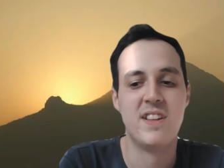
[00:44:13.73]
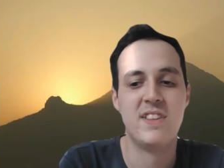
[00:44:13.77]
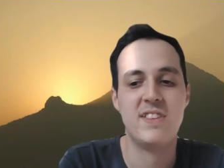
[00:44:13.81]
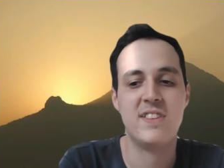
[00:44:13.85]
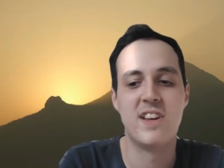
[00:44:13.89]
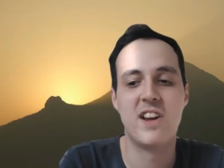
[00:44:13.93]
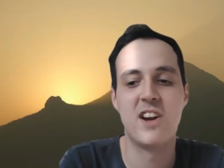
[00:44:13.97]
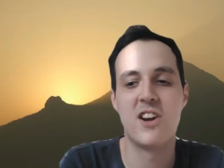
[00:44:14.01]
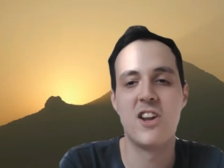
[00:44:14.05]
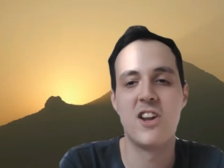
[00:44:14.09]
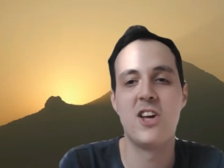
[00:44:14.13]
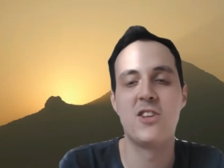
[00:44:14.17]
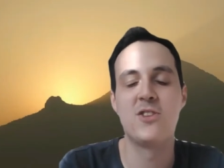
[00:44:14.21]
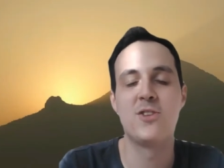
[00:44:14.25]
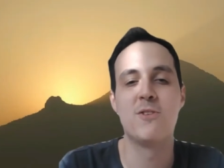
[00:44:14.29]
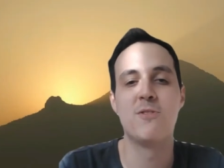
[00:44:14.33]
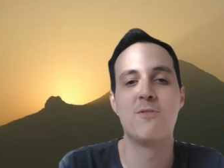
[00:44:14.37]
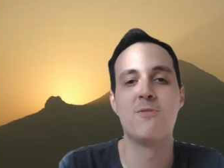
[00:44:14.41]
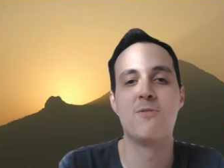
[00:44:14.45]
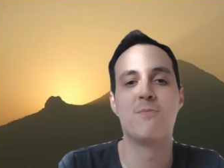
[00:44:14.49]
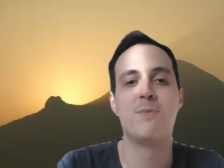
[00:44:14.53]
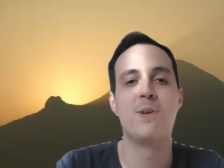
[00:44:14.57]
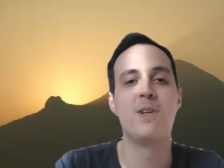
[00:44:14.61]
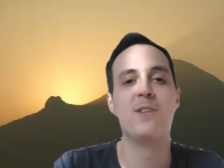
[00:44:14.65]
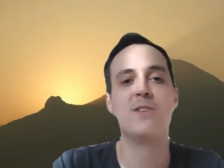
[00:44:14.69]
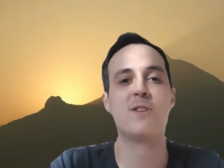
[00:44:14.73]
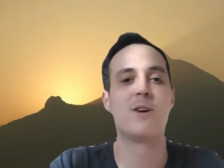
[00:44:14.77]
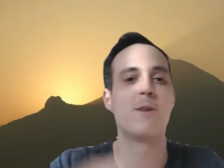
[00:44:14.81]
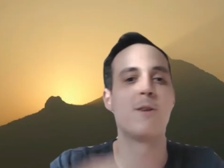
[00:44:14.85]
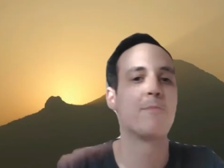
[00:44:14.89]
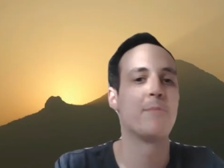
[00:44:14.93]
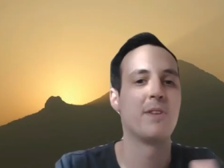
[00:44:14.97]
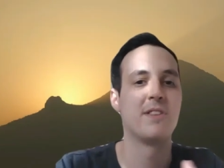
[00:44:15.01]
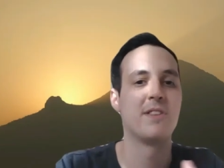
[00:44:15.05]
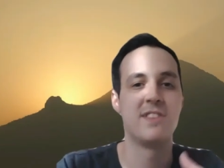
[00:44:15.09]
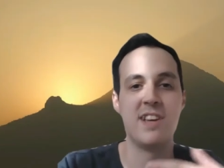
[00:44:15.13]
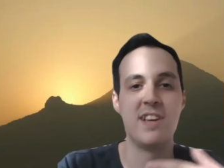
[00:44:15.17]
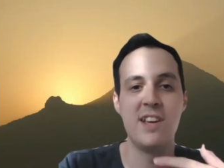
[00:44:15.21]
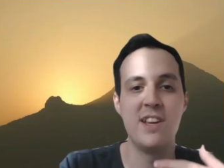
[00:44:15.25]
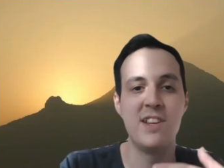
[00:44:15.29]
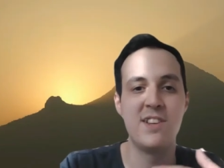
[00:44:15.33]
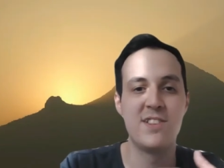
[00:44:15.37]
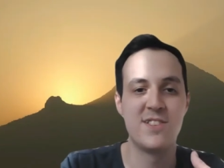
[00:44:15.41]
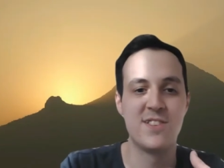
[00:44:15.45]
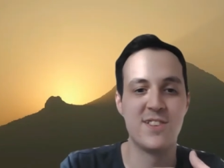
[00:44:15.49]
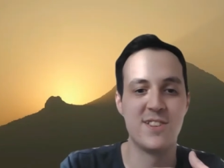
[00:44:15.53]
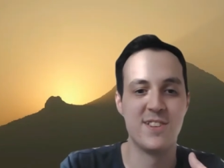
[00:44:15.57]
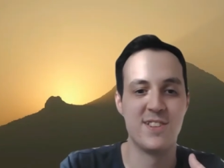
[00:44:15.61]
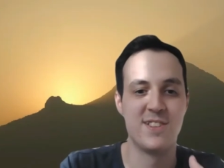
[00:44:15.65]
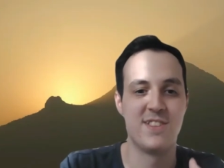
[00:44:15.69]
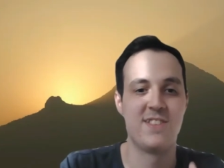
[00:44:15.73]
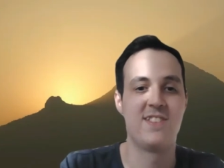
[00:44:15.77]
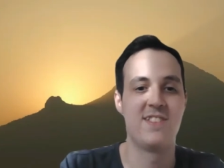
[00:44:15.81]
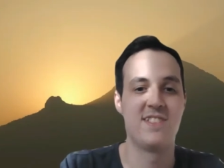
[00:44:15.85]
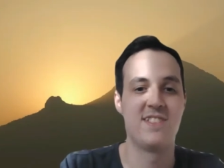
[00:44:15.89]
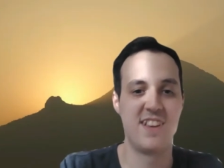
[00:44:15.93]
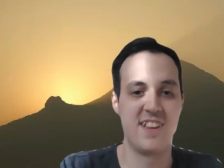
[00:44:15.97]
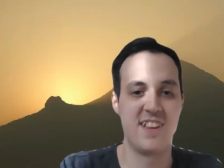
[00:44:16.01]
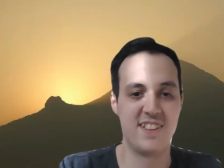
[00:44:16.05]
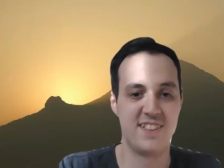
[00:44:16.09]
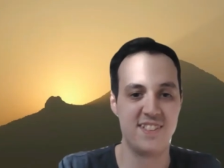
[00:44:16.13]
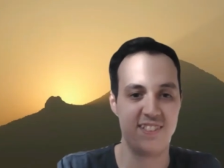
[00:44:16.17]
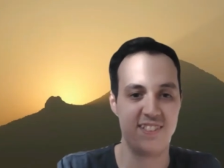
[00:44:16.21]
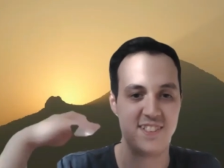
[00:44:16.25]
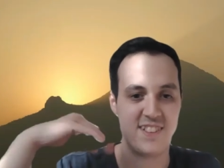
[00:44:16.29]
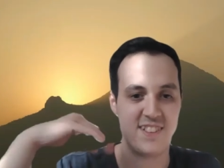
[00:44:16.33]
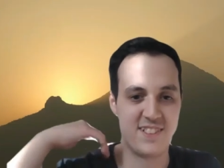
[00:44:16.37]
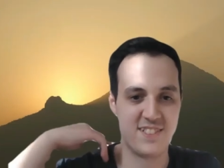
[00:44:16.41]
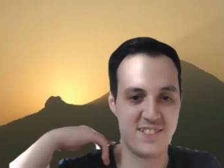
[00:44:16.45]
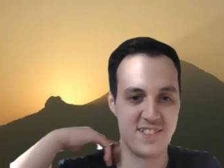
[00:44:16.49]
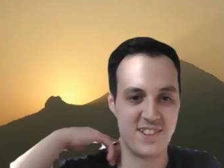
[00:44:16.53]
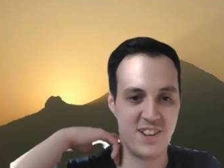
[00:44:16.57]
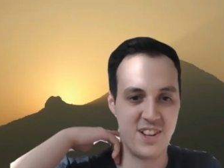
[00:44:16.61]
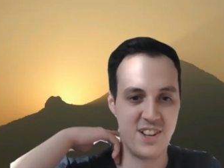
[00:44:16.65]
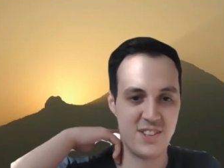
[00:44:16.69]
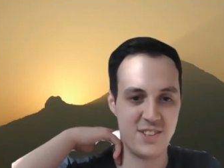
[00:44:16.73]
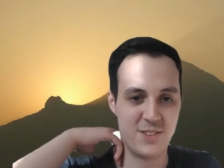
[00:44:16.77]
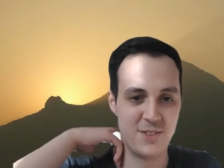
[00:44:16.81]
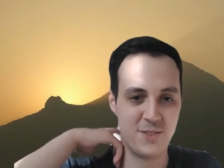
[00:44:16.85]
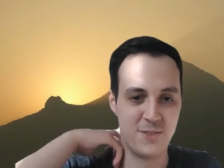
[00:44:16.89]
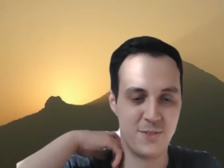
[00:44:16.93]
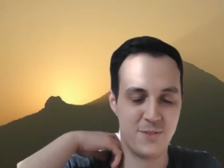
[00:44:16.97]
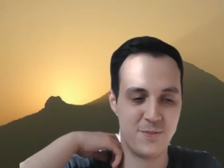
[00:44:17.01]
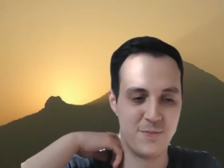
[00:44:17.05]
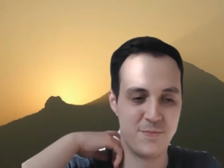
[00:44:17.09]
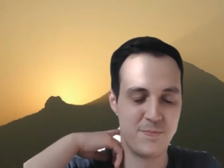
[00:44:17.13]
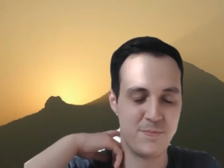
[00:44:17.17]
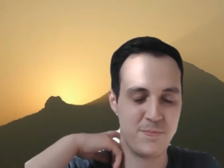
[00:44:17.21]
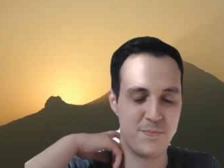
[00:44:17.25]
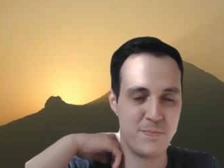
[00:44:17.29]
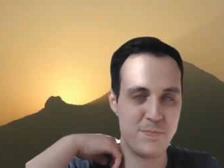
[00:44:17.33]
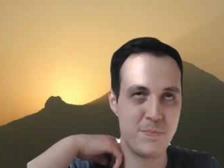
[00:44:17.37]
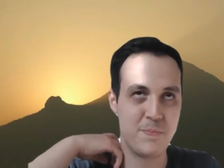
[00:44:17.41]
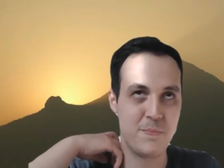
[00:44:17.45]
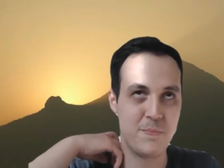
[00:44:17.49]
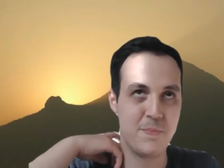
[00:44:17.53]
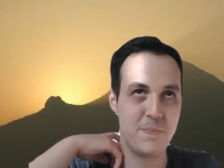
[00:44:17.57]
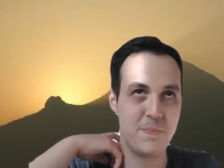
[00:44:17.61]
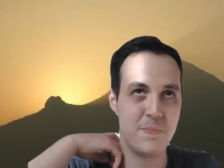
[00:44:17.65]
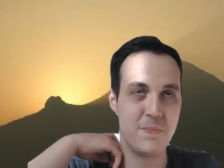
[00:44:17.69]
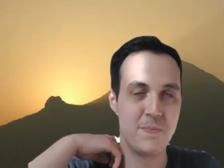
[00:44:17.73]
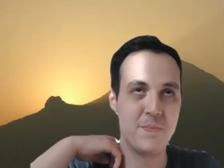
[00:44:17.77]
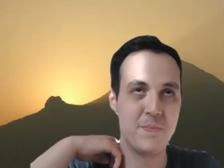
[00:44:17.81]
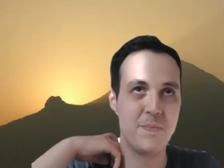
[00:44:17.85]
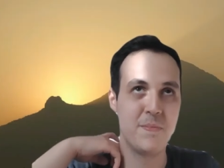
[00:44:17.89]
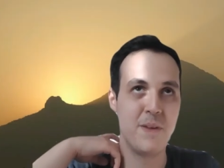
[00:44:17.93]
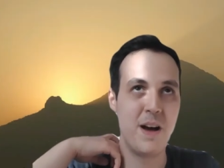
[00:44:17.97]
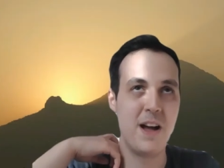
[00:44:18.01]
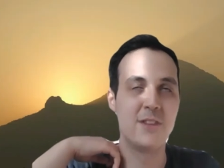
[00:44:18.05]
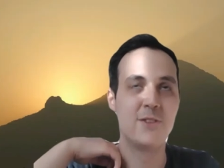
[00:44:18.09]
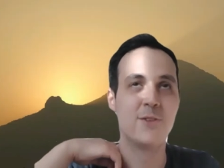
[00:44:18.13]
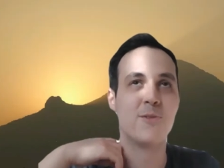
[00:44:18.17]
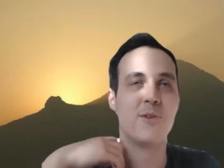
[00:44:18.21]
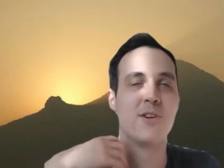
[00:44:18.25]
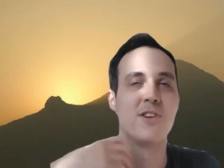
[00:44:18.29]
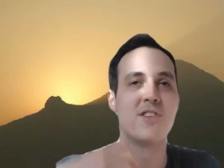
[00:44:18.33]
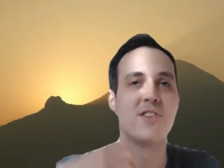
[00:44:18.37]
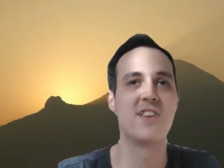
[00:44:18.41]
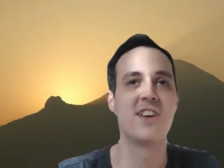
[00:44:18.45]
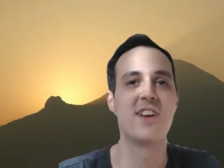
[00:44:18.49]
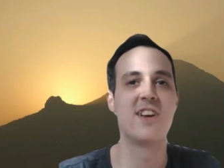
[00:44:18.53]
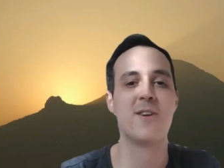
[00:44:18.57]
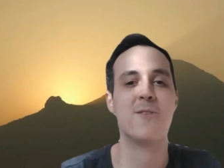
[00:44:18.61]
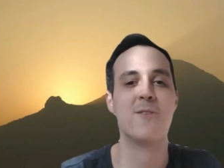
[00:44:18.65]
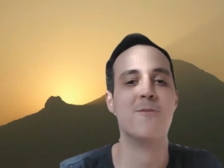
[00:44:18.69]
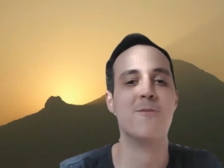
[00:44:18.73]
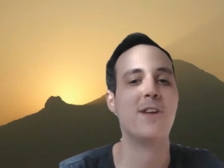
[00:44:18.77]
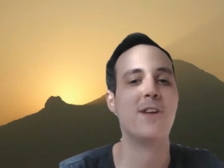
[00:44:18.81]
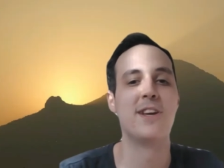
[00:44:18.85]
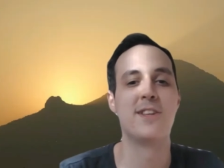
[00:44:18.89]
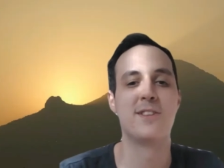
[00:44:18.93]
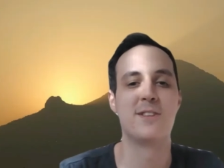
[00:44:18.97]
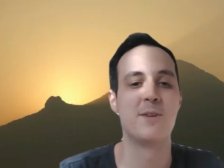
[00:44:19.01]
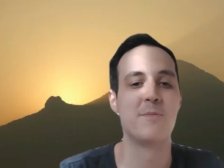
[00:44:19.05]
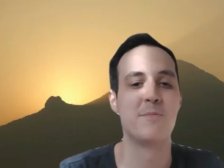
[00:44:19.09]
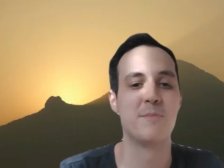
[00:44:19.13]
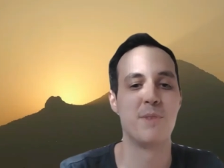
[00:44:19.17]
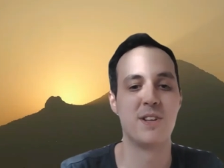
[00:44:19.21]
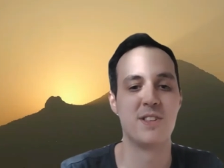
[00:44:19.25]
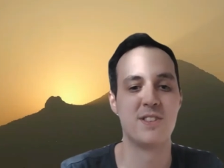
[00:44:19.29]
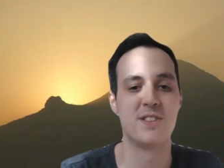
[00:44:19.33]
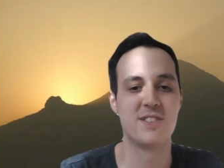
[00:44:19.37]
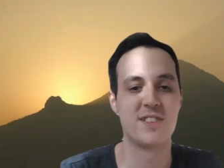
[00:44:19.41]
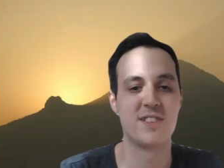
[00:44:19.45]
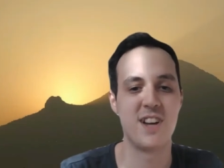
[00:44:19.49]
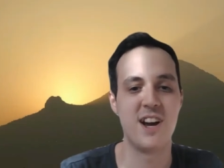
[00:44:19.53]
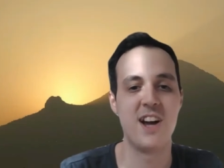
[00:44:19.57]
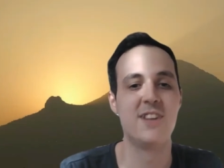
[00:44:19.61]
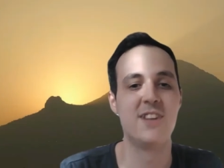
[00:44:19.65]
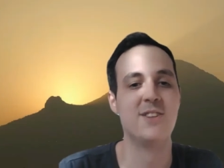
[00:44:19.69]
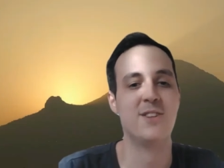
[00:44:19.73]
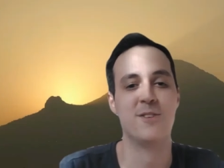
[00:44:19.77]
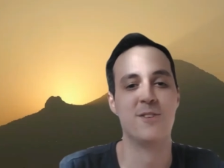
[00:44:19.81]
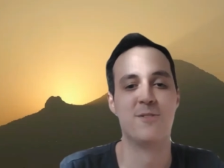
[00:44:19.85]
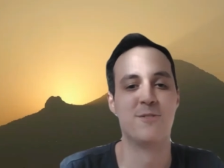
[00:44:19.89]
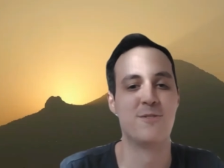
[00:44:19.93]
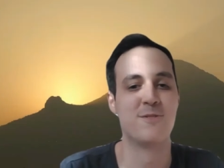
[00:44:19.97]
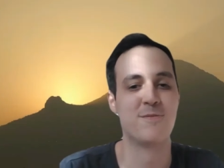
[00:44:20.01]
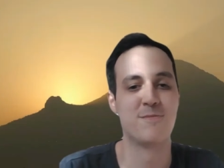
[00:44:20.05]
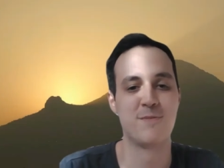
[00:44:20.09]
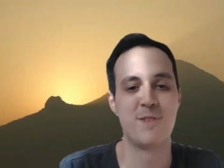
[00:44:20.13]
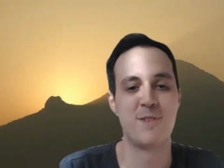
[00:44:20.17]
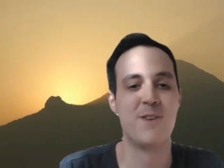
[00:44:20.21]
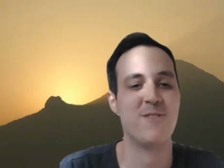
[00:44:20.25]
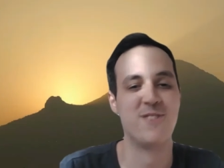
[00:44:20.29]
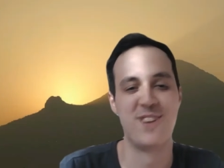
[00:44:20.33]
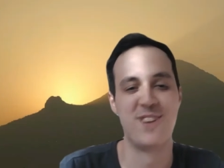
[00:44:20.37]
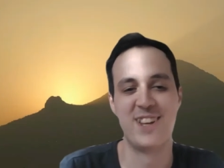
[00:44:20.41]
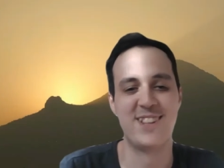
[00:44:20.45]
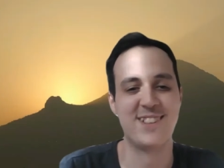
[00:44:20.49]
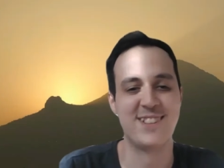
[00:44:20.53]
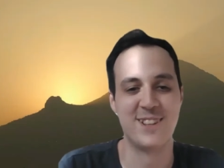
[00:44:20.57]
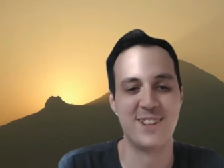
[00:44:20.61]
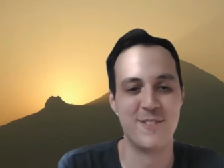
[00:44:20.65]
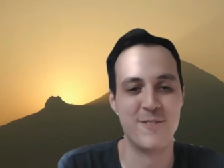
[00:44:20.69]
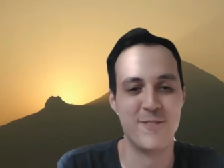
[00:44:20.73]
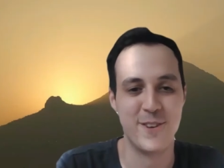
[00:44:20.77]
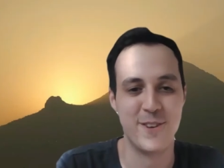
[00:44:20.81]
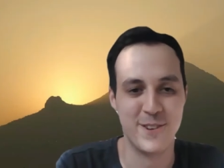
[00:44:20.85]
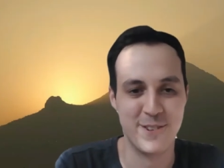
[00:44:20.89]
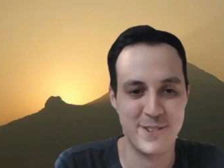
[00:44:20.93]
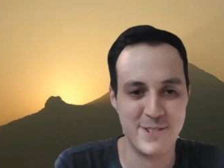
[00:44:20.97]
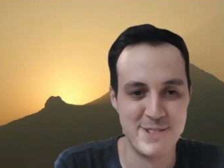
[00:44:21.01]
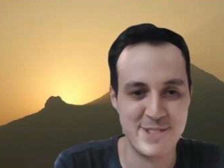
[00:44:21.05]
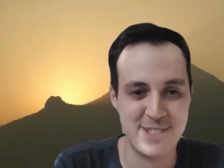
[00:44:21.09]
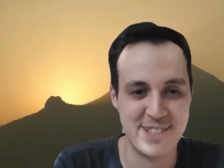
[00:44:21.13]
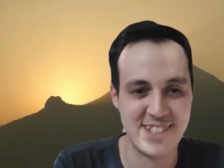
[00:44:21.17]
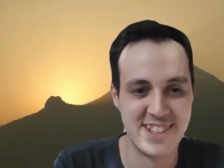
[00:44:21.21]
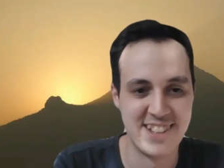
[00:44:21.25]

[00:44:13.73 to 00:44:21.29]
There are a lot of interpretations, and there's a lot of, I don't want to say conflicting, but kind of conflicting views.